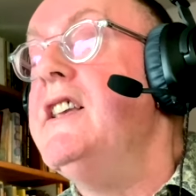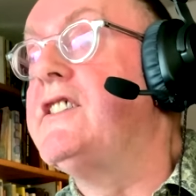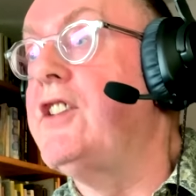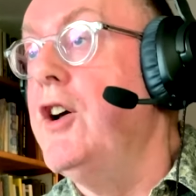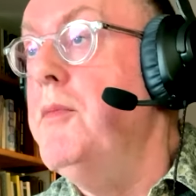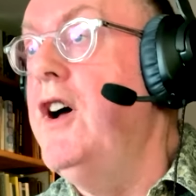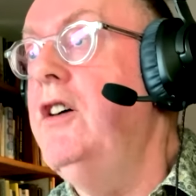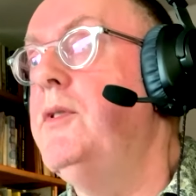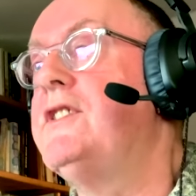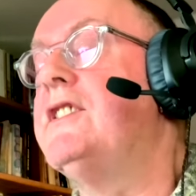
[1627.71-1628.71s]

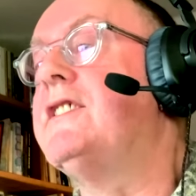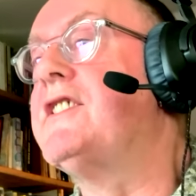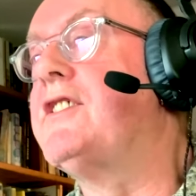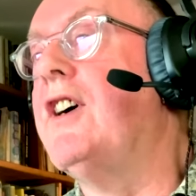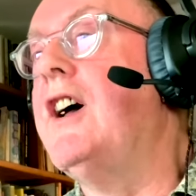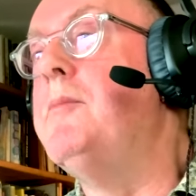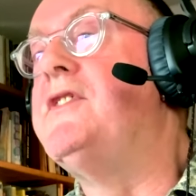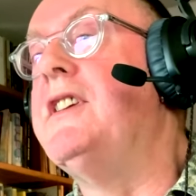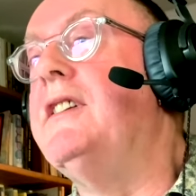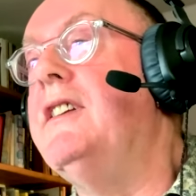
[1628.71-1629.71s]
Soma, which it
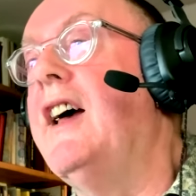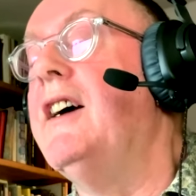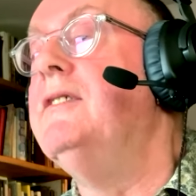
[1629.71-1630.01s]
describes in